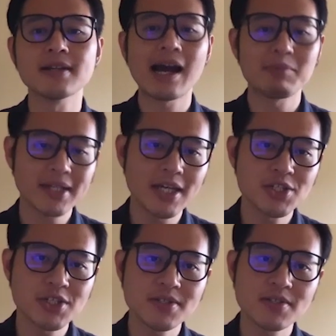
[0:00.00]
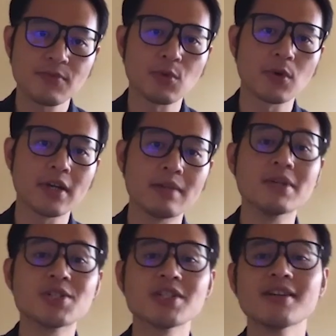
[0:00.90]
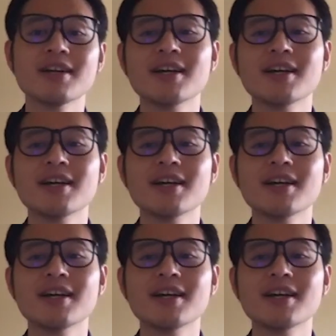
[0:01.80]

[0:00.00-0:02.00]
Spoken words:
applications for admission.